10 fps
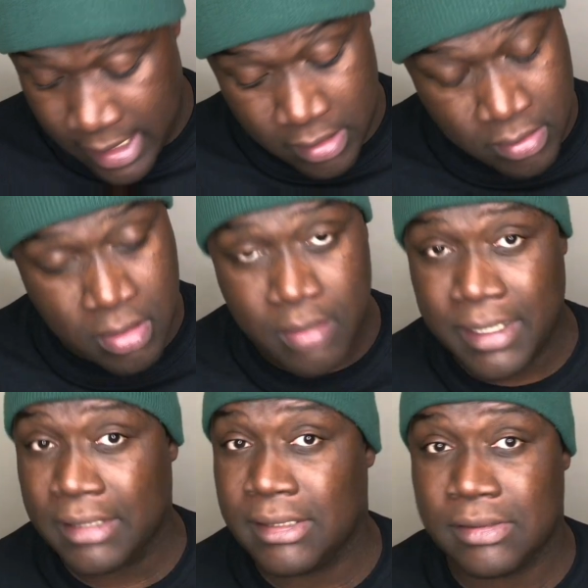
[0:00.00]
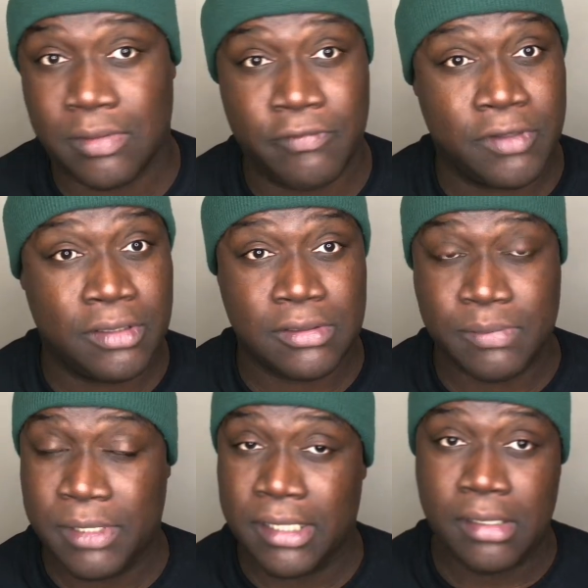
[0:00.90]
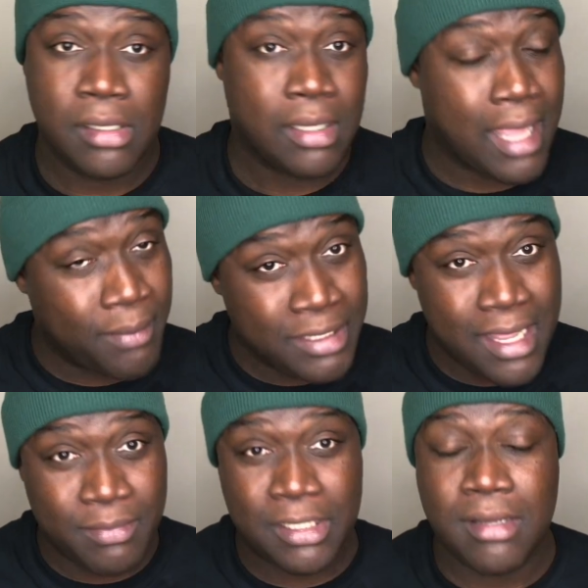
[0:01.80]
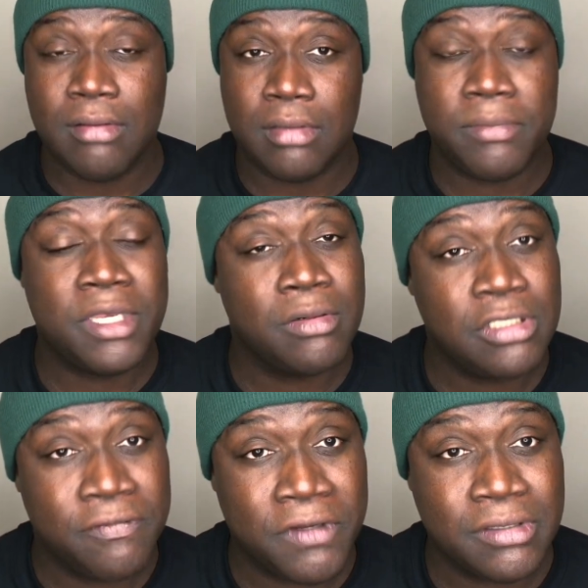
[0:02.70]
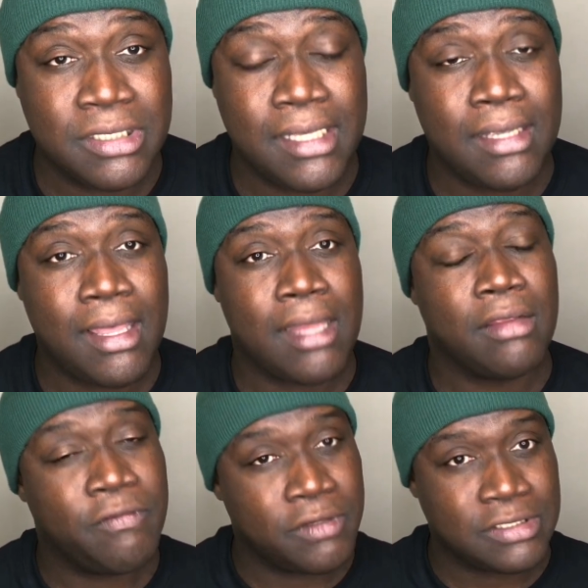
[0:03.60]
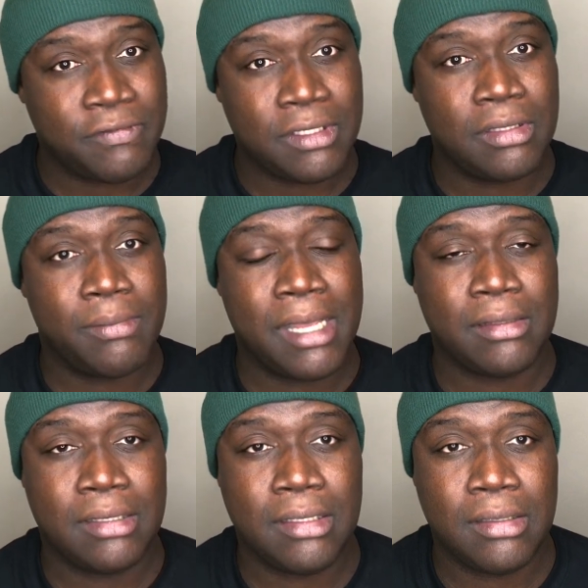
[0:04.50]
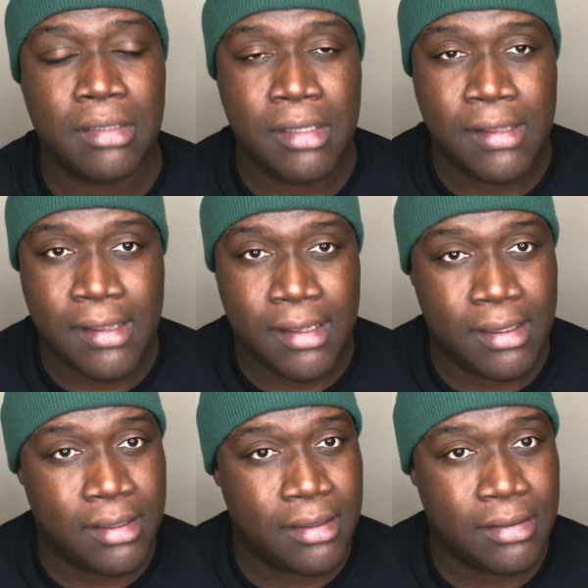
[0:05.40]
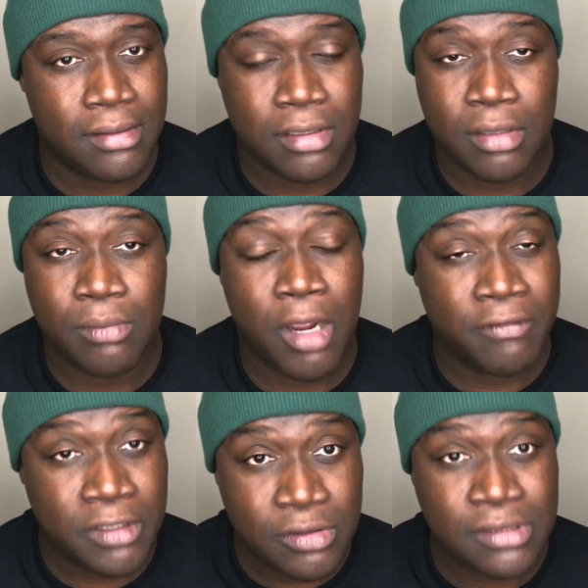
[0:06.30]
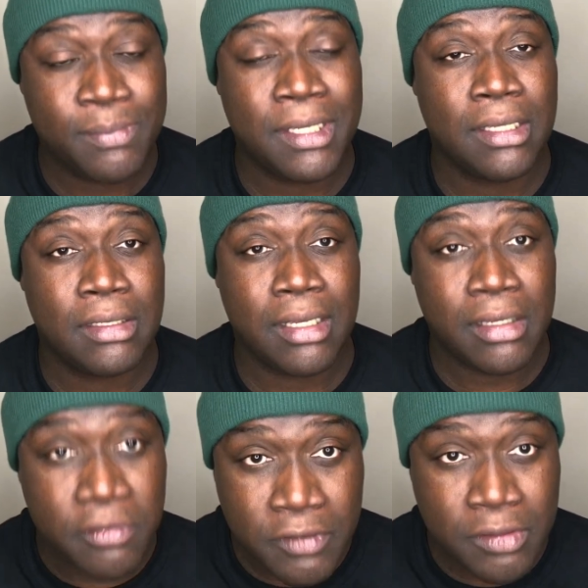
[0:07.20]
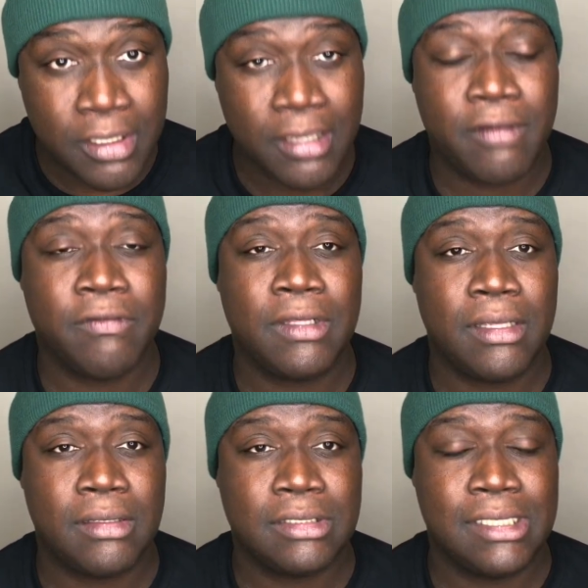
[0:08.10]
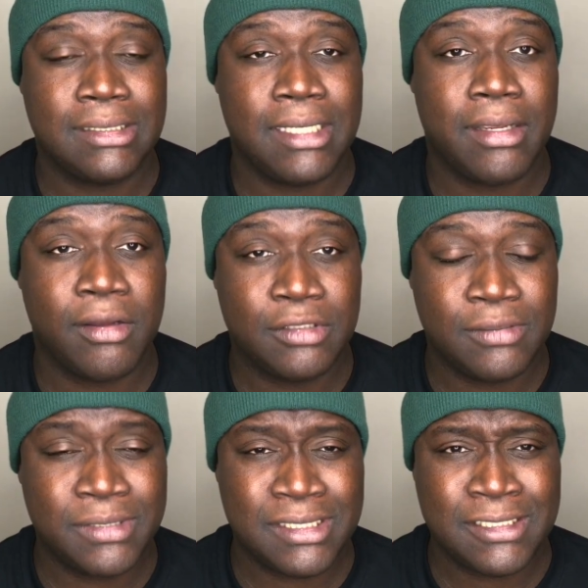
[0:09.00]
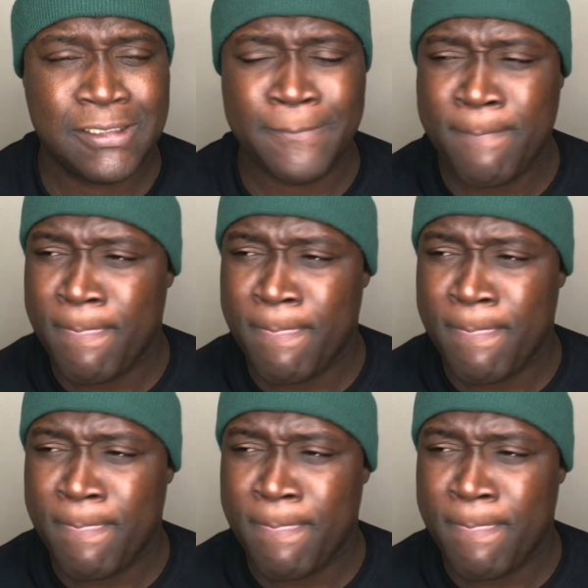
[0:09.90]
don't know about this one, folks, but comment down below. Let me know what you folks think. How do you folks feel about the, you know, Marvin Lewis being interviewed here for the Jets head coaching position?